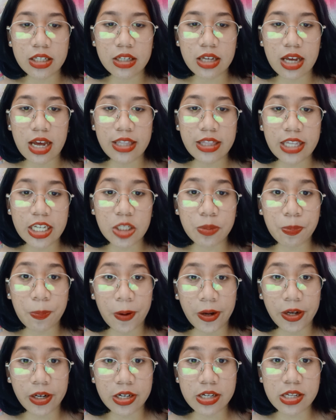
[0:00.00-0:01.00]

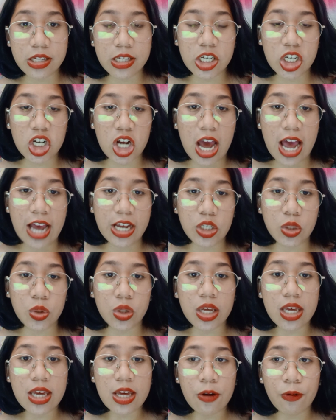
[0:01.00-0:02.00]
experience she has
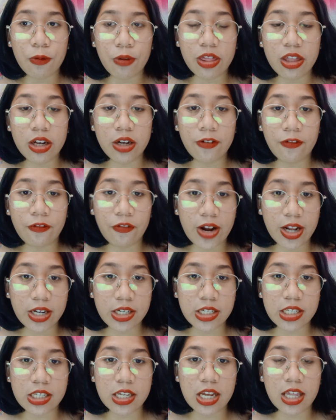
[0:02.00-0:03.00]
with her
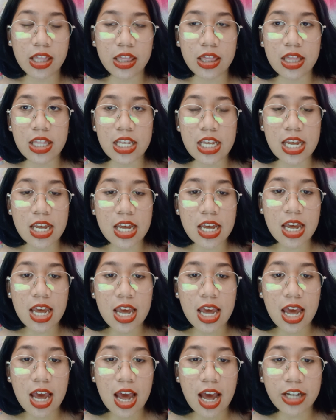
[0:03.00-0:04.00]
friends, and
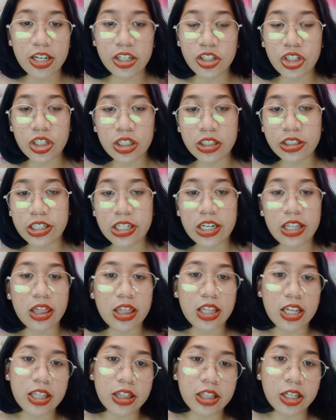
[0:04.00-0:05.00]
the children
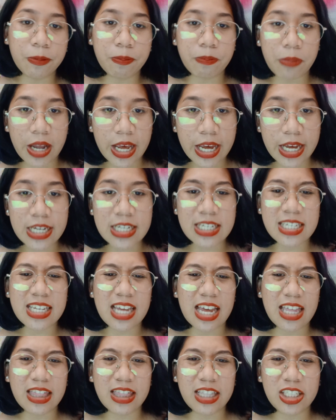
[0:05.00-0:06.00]
in their place,
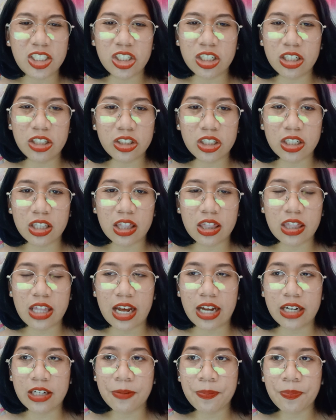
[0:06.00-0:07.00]
and the children
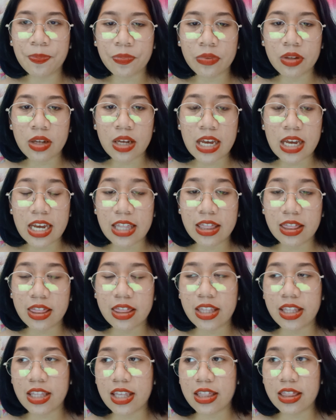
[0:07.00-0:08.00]
that in
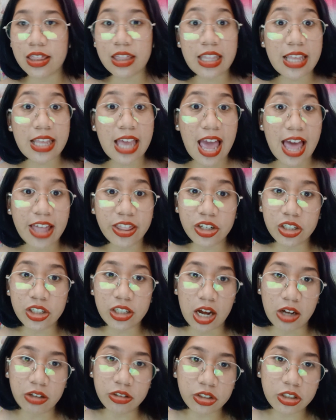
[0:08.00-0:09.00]
the other
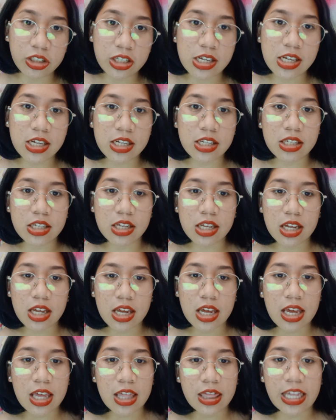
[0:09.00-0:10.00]
countries
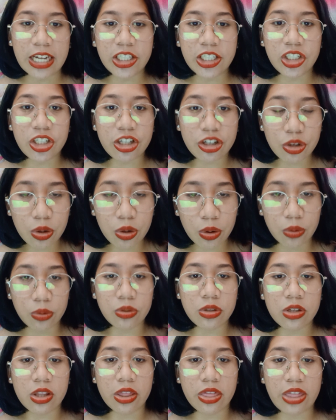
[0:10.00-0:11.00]
that she
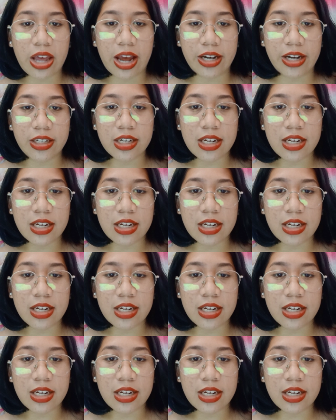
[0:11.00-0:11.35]
knows that